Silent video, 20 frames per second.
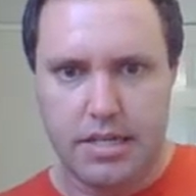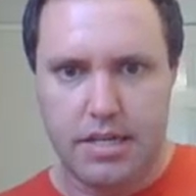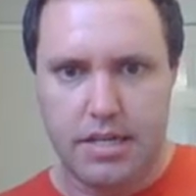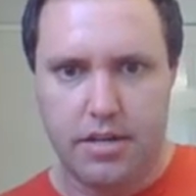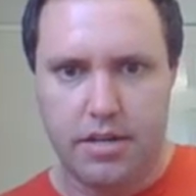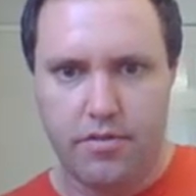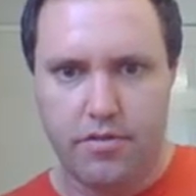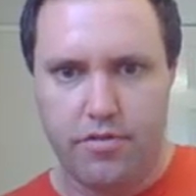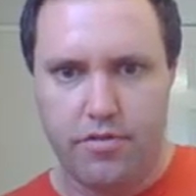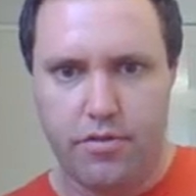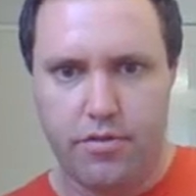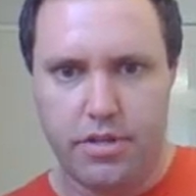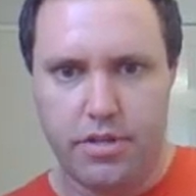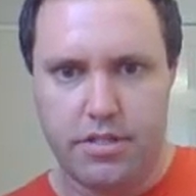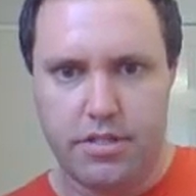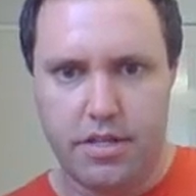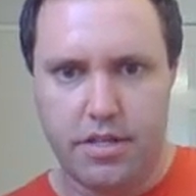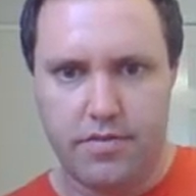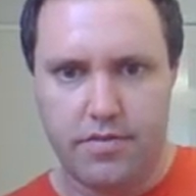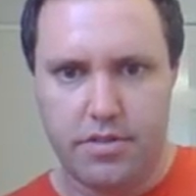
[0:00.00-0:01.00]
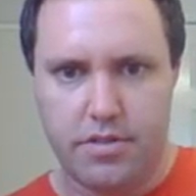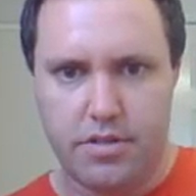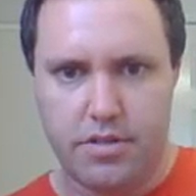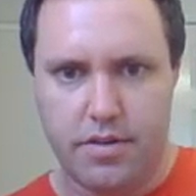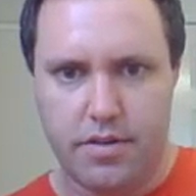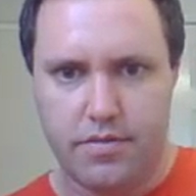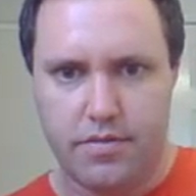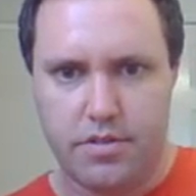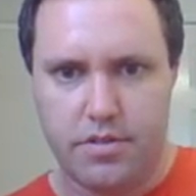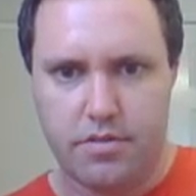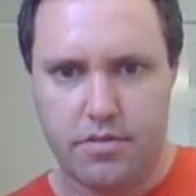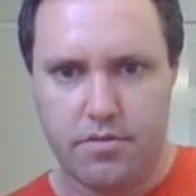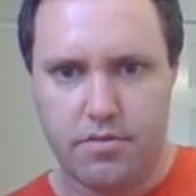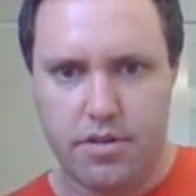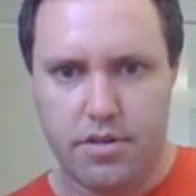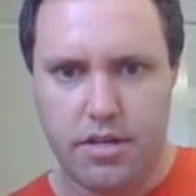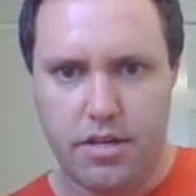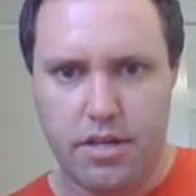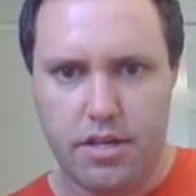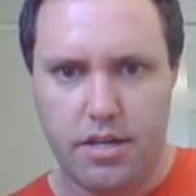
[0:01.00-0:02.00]
147 times
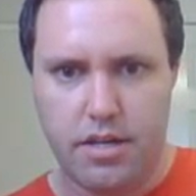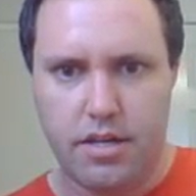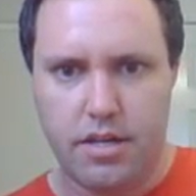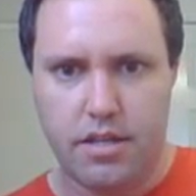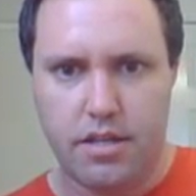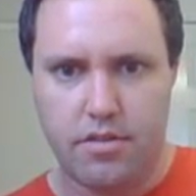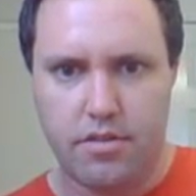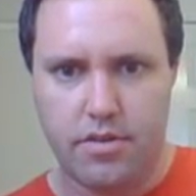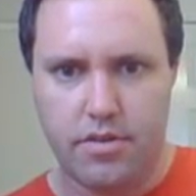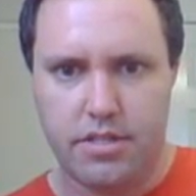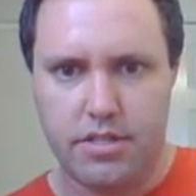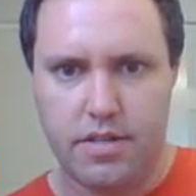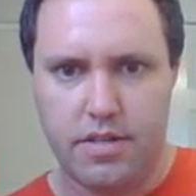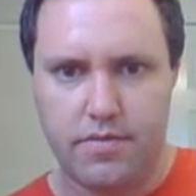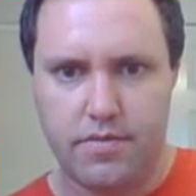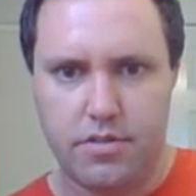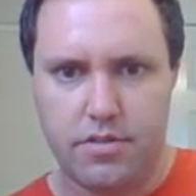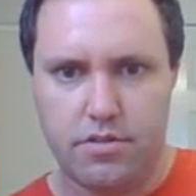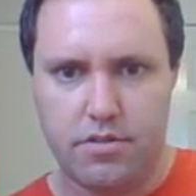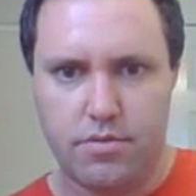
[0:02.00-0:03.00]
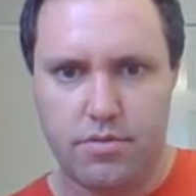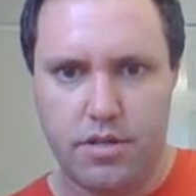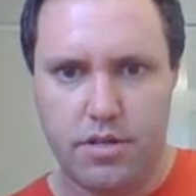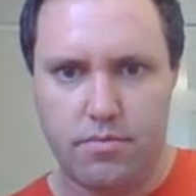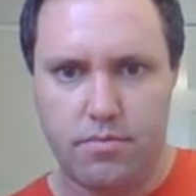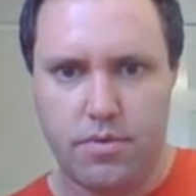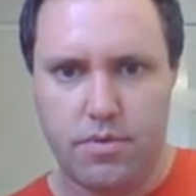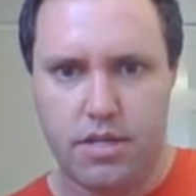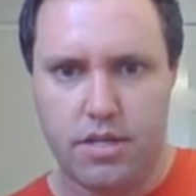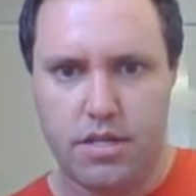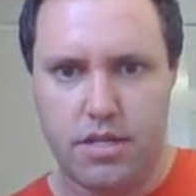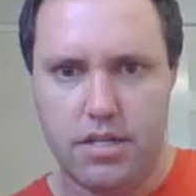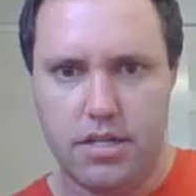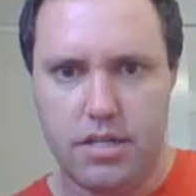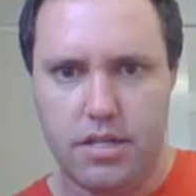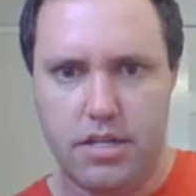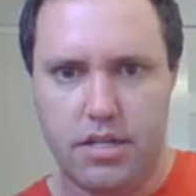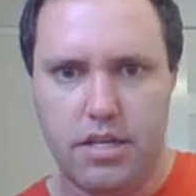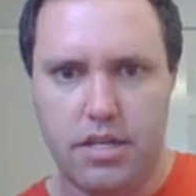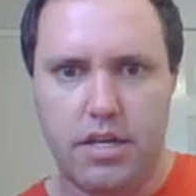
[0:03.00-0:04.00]
3. 3 sevens are
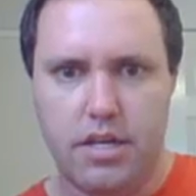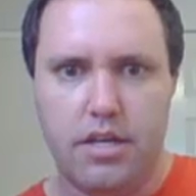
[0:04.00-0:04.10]
21.